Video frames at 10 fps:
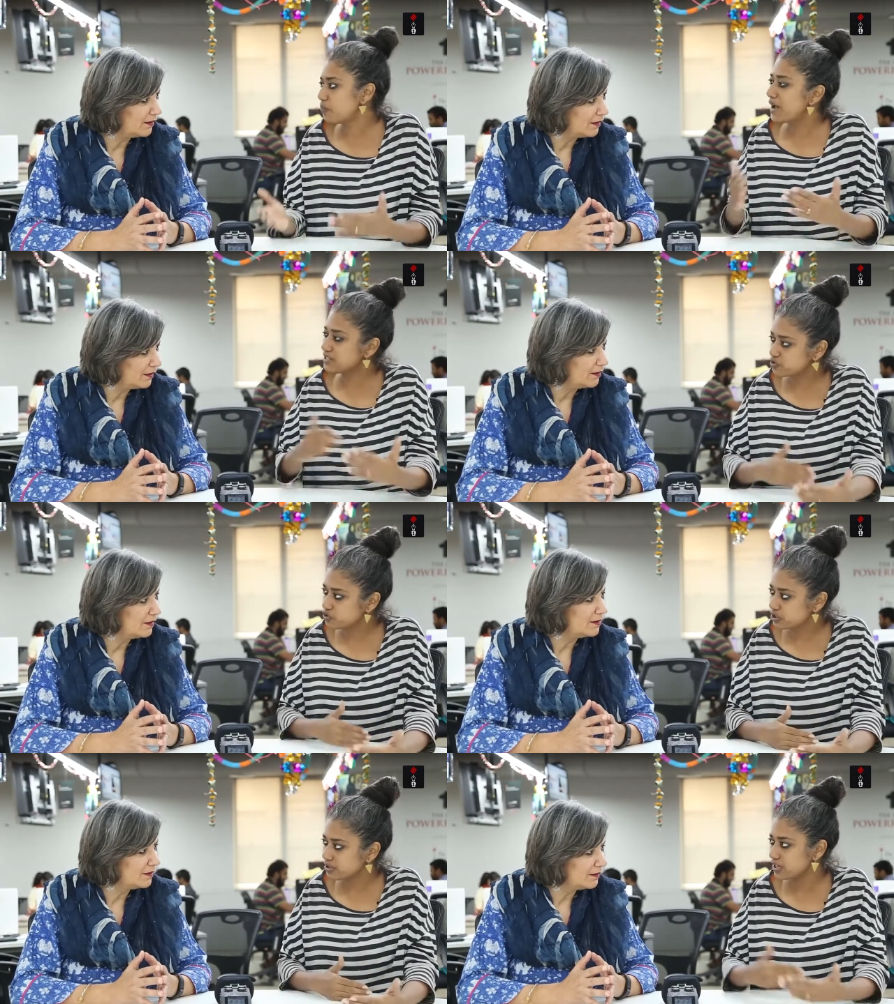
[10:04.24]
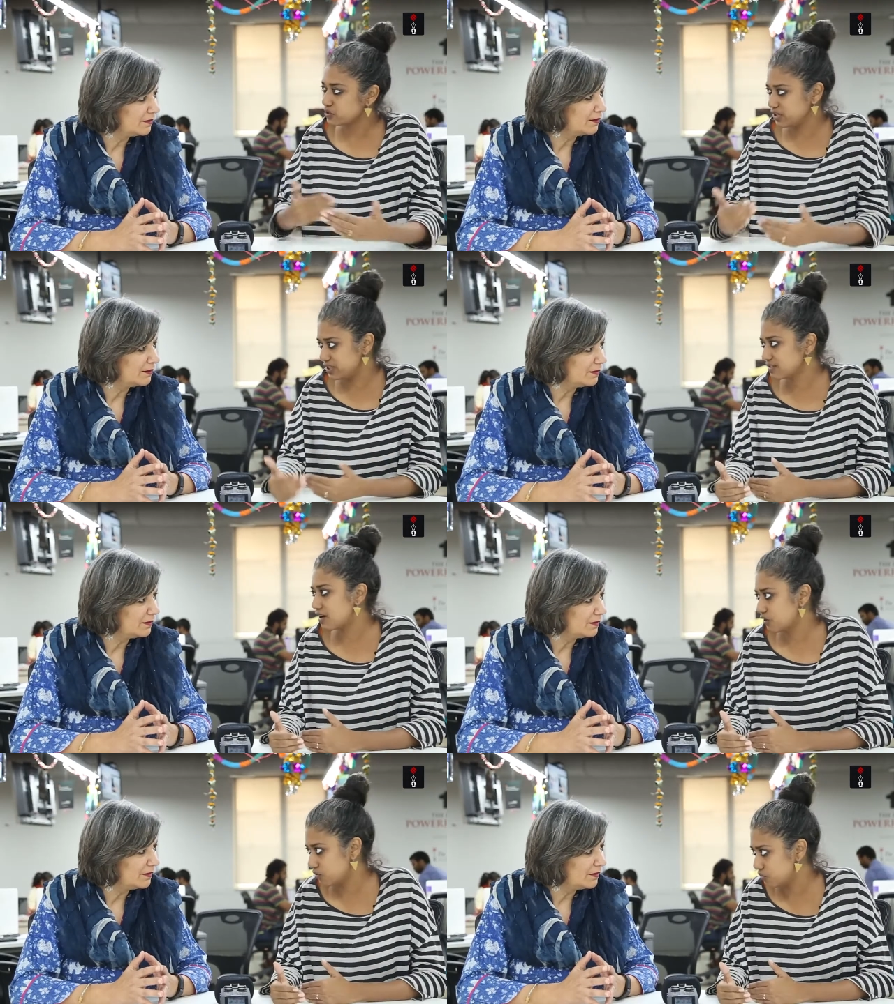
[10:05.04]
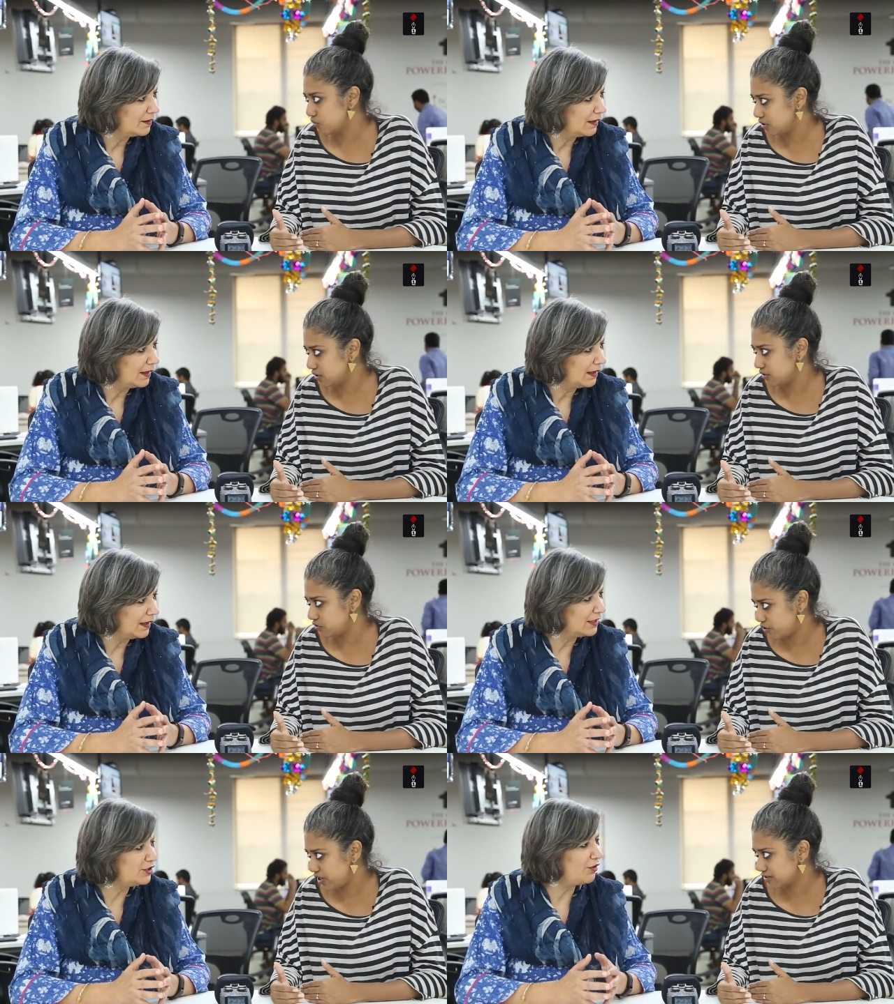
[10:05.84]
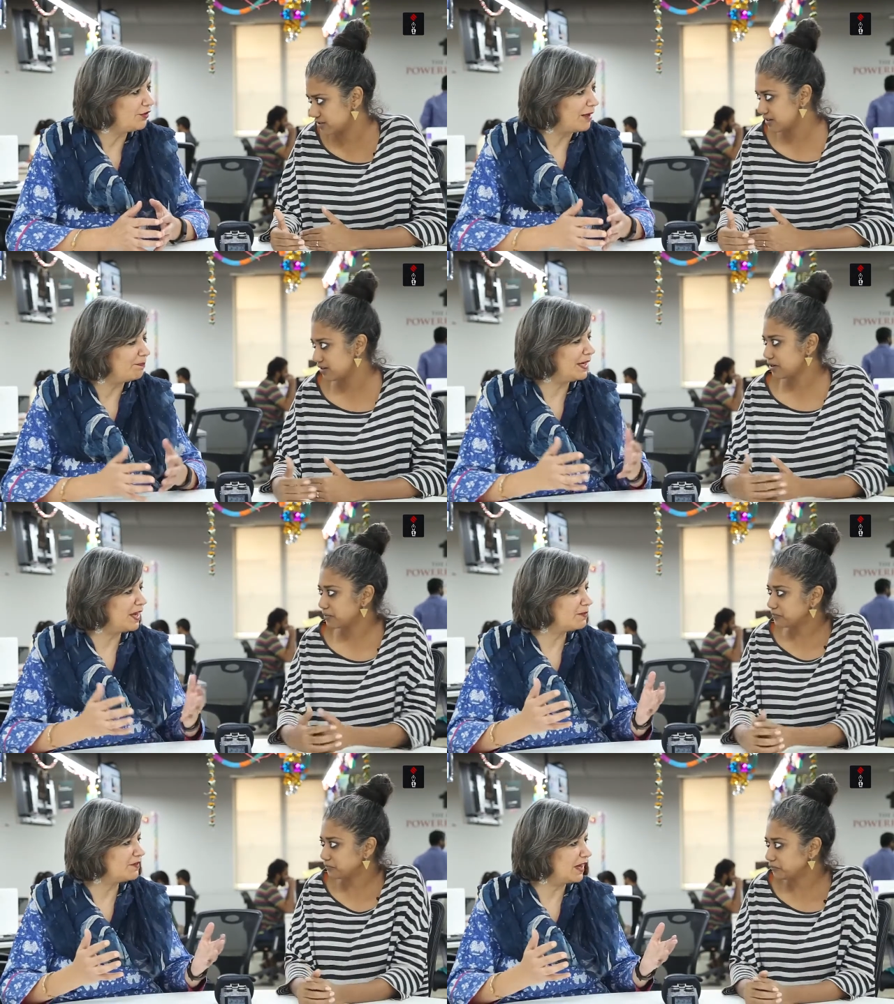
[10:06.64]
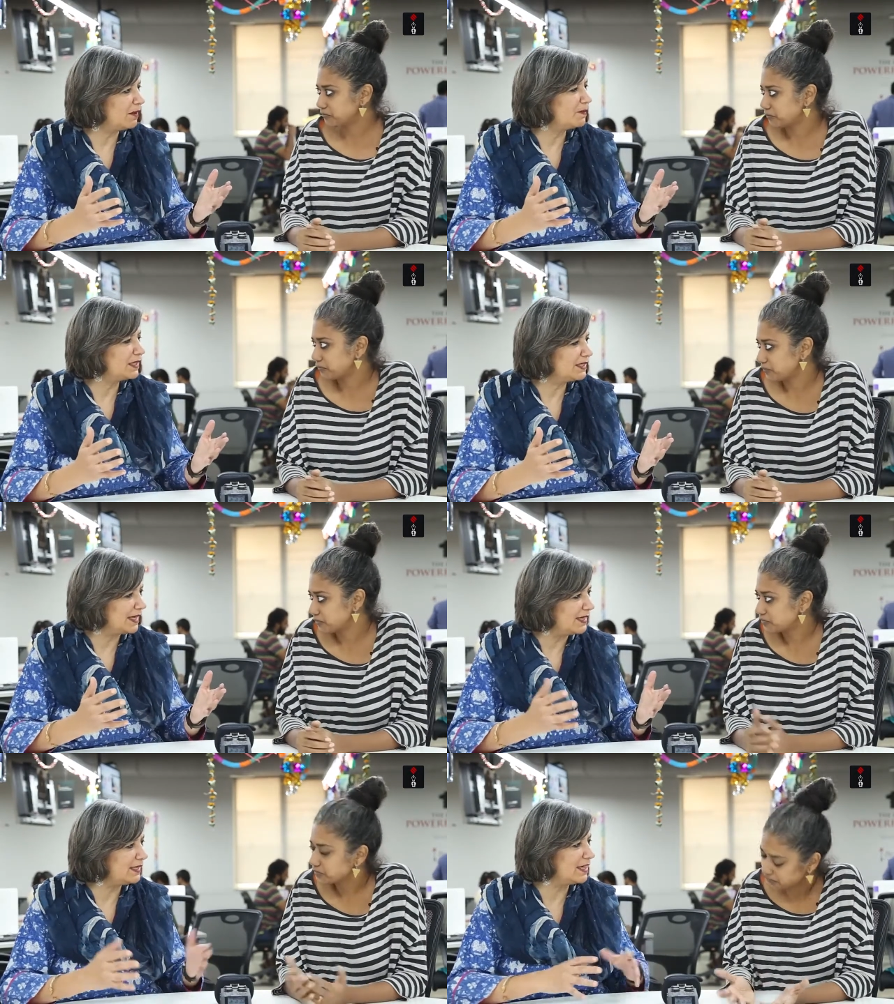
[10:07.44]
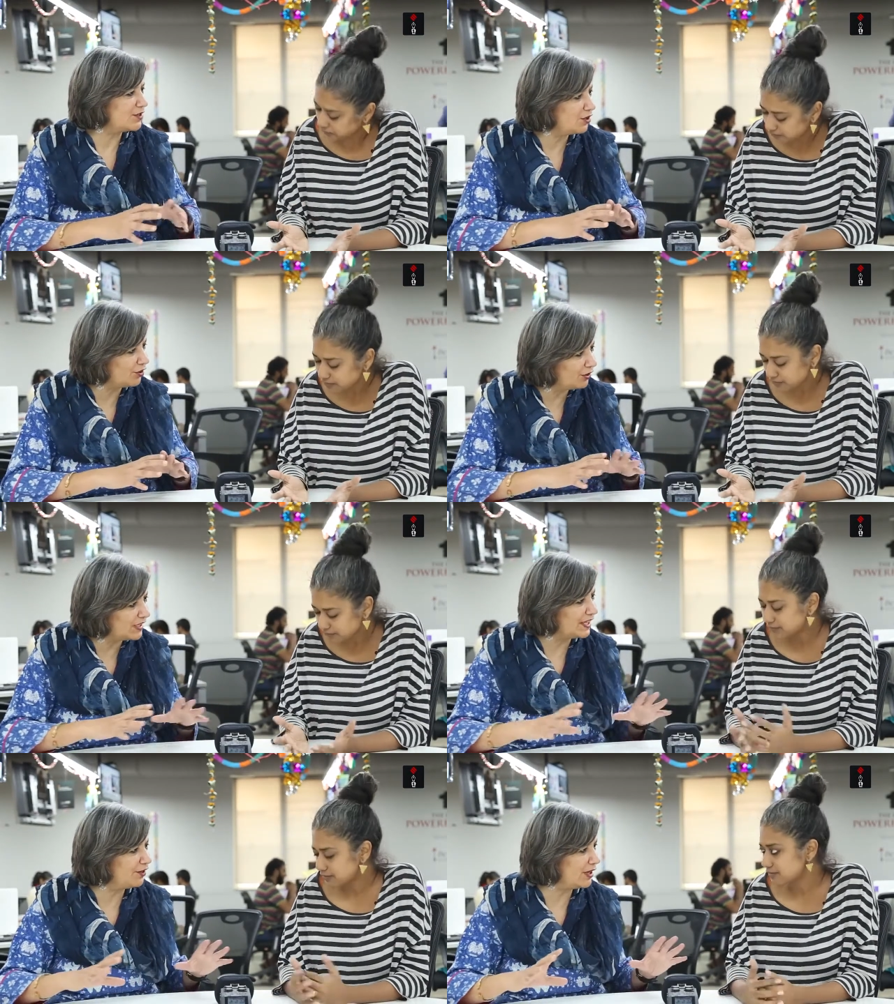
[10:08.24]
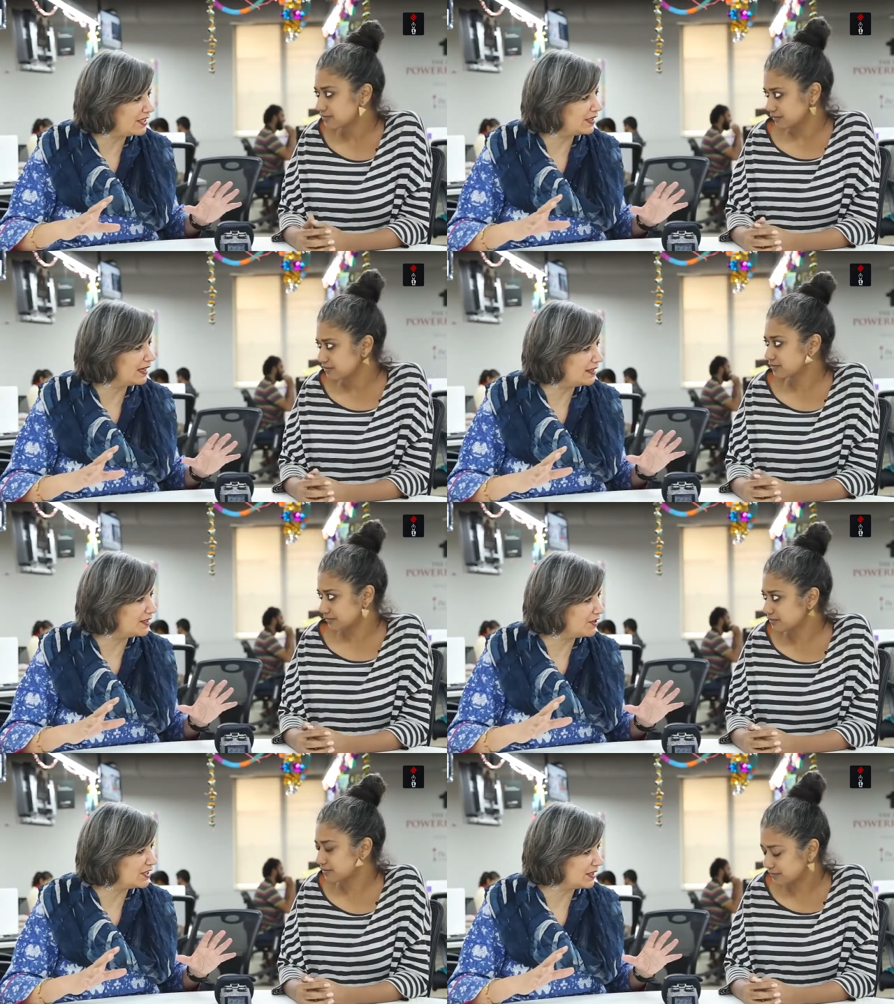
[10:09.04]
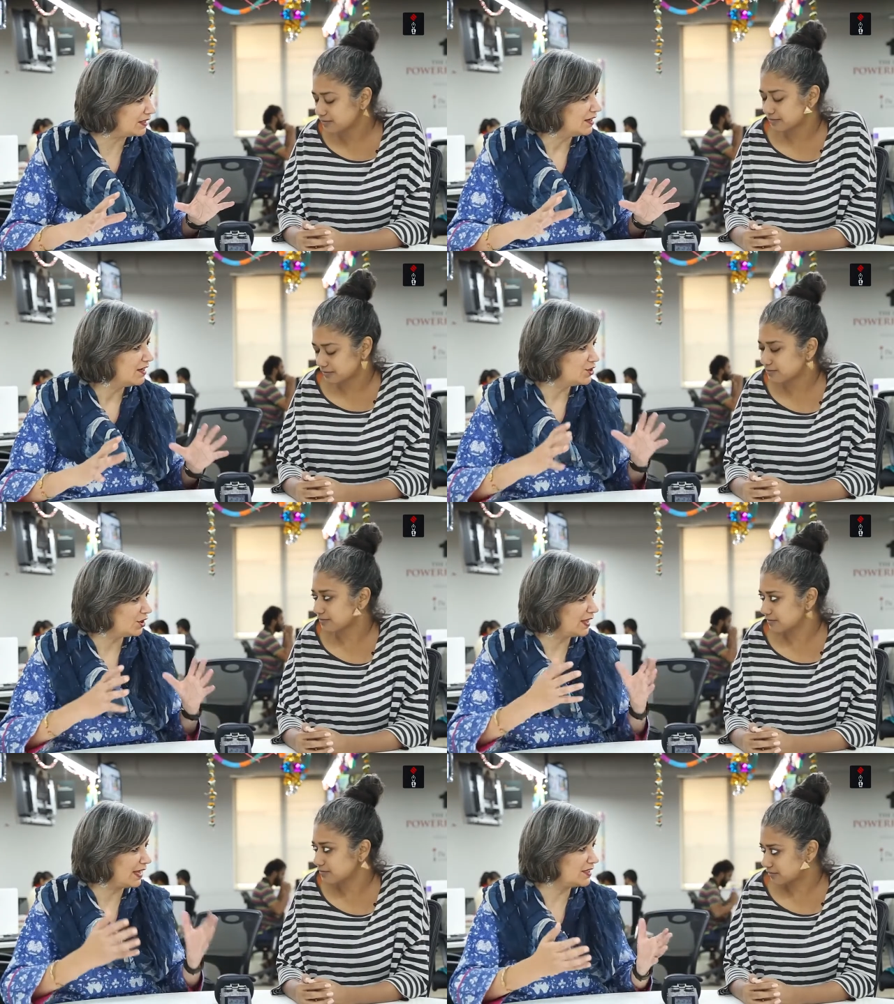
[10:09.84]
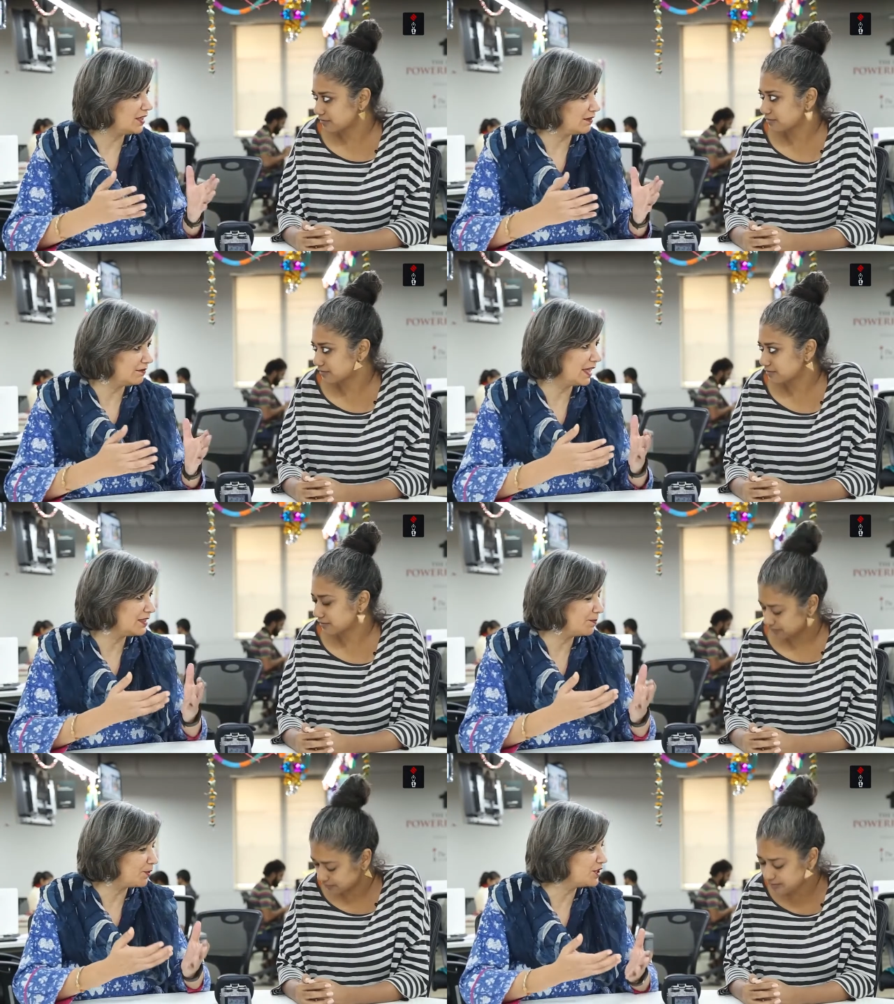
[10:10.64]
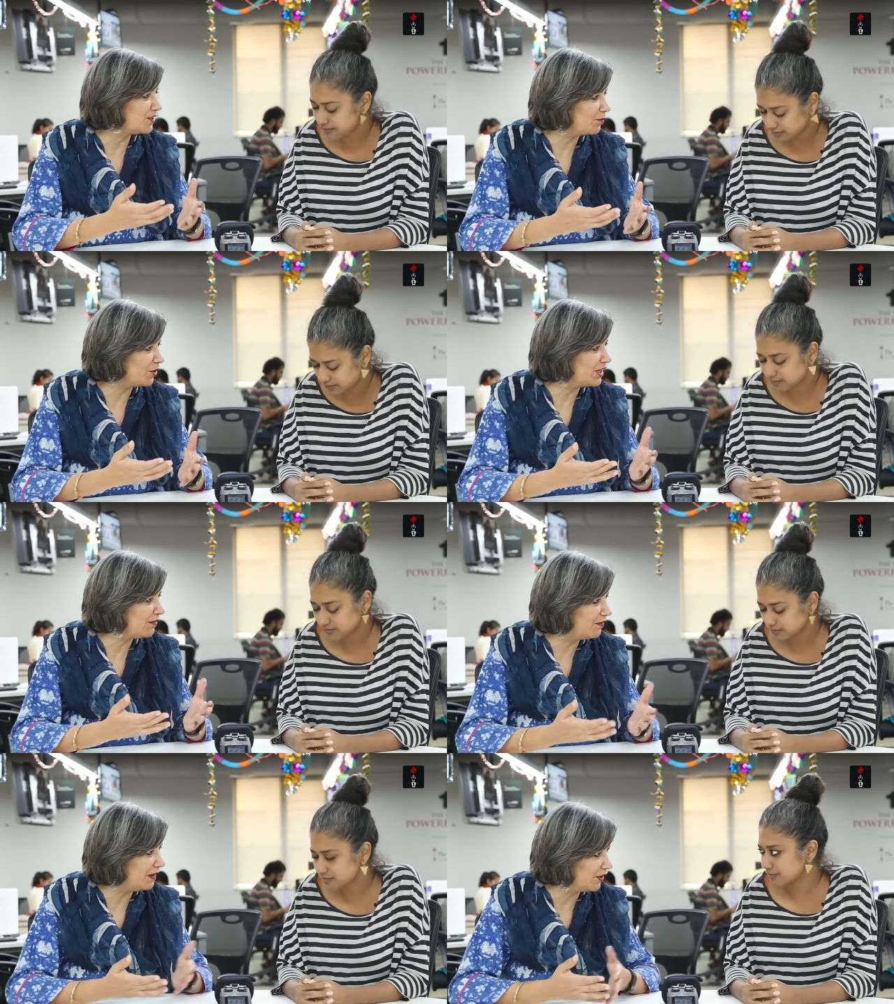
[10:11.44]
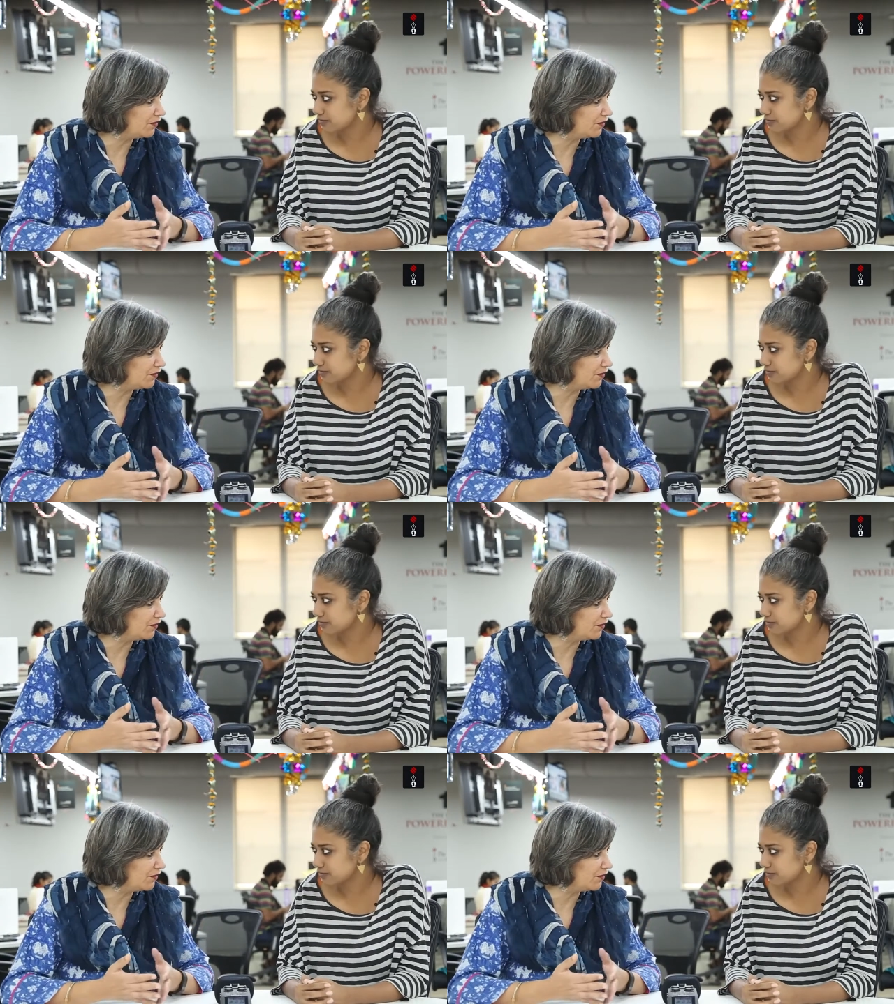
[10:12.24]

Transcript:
Speaker 1: passenger as well as cargo. Uh,
Speaker 2: and you're ramping up development in any case. You're creating greater connectivity. So that's a that's a positive point in favor